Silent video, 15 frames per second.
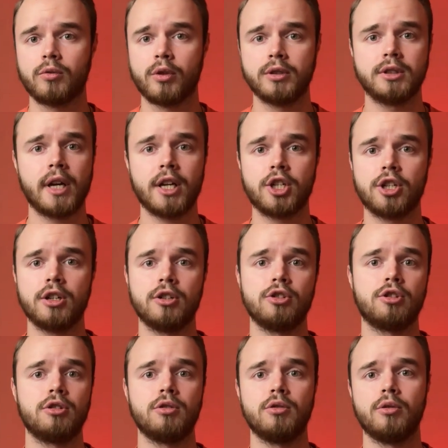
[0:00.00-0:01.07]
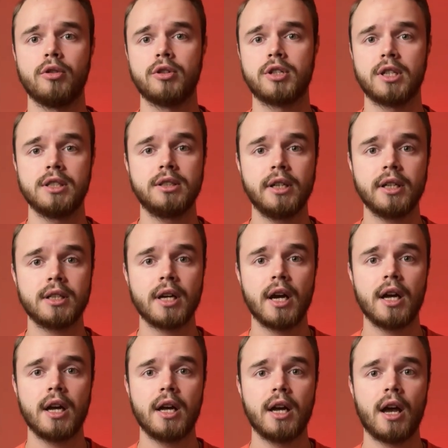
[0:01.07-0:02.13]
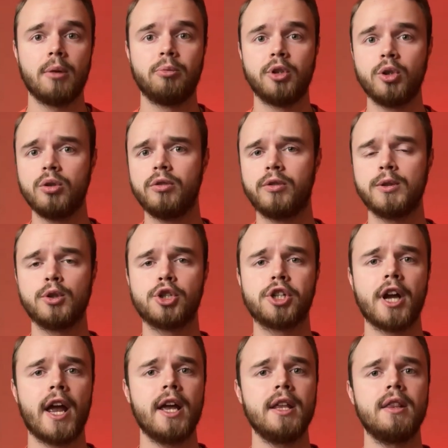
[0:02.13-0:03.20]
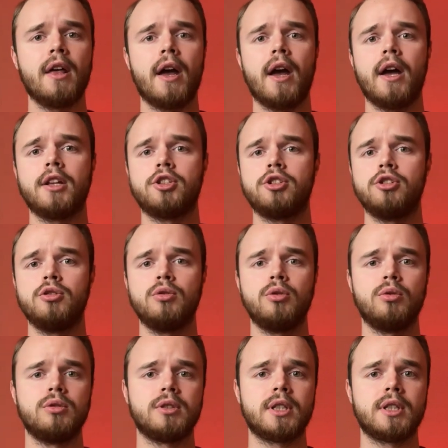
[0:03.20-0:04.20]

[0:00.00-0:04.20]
relation to a silhouette, a beautiful shade that you